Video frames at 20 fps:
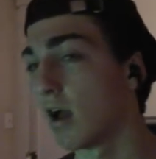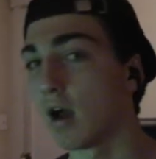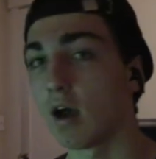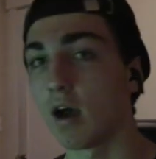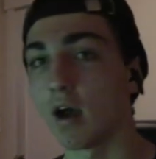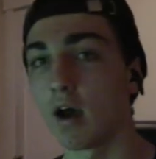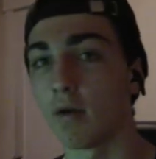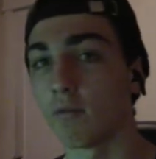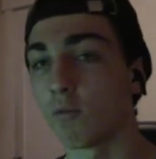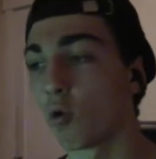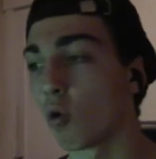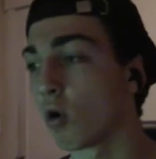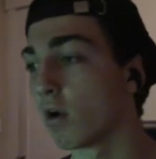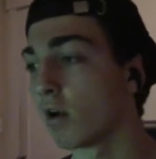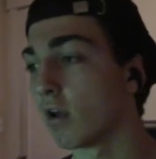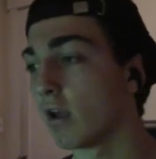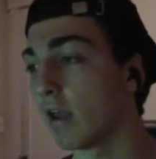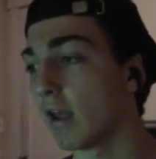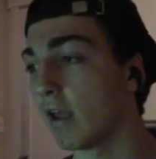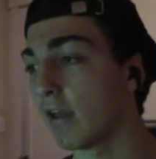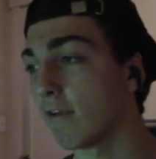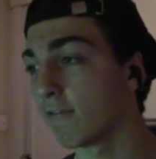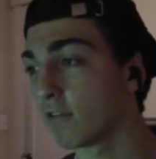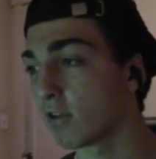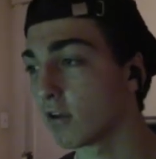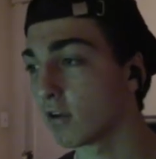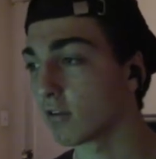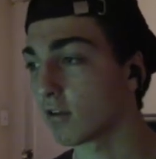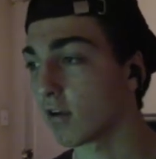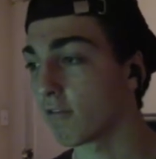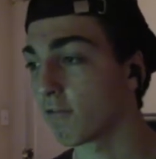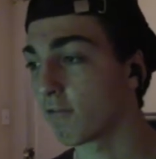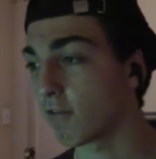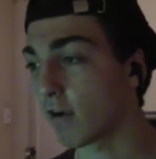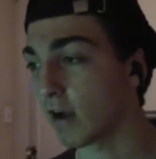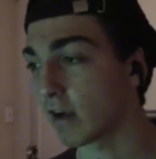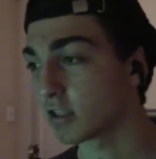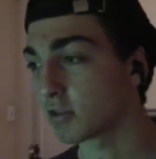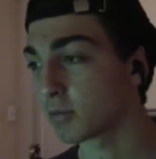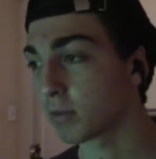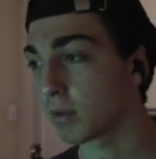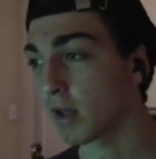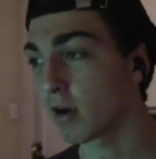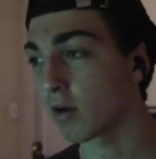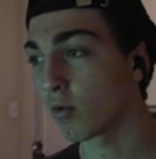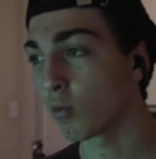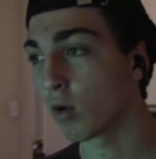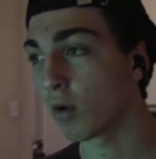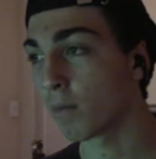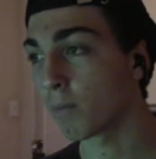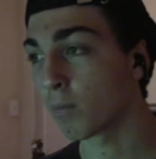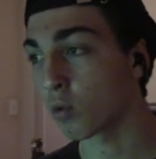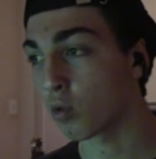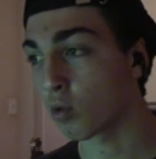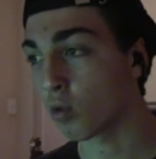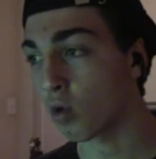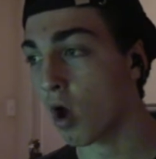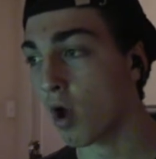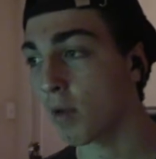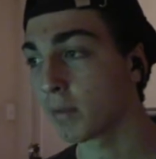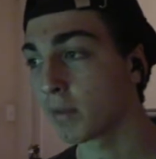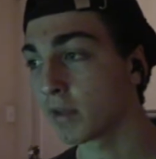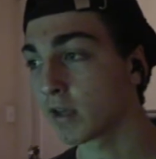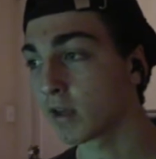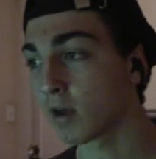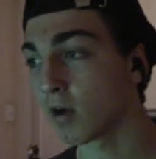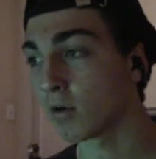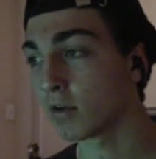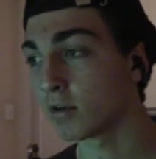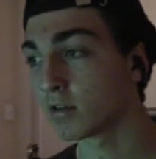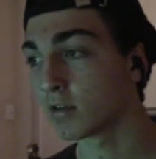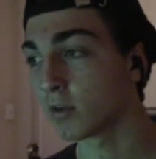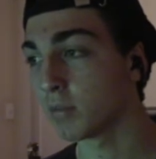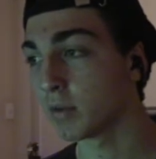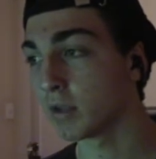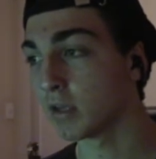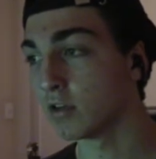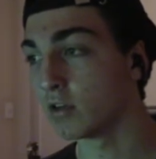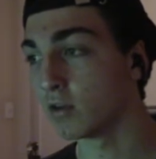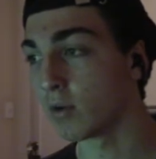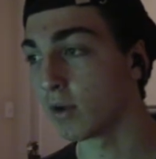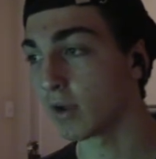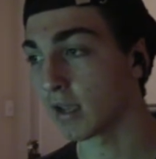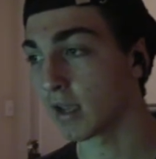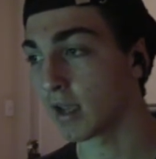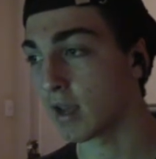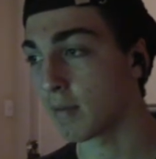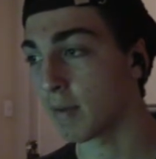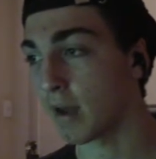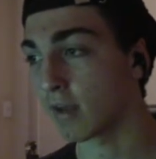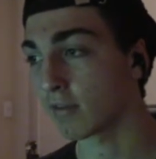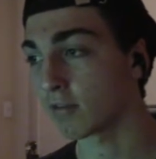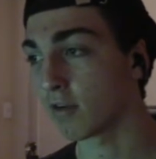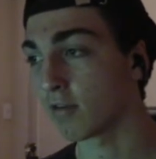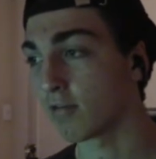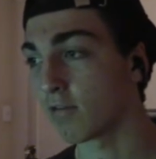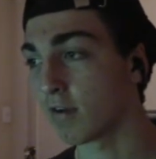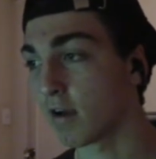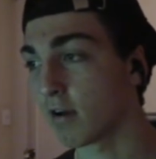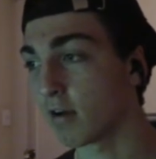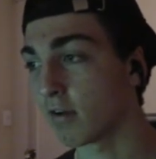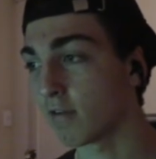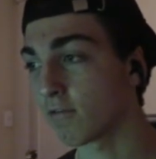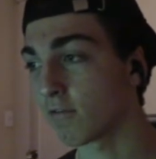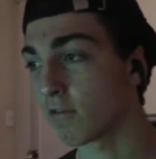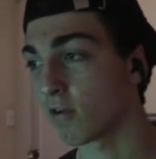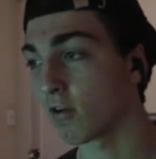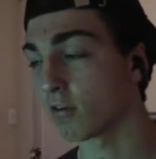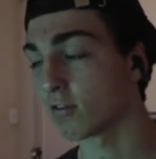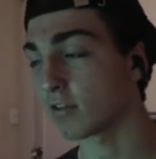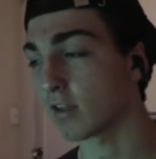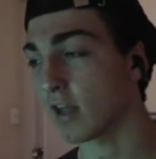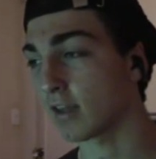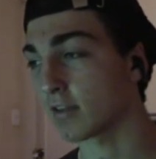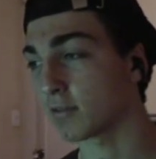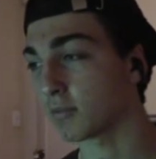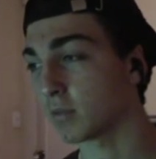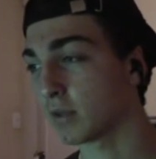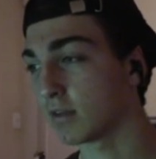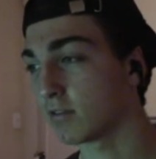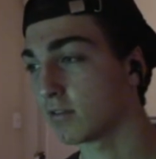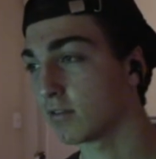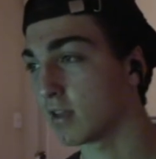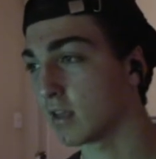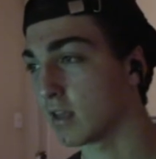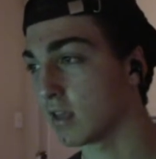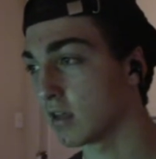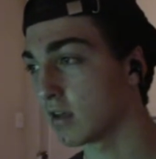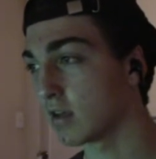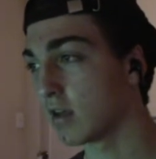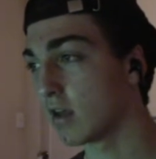or if there's a French player, we're probably going to be doing him as our very first SBC.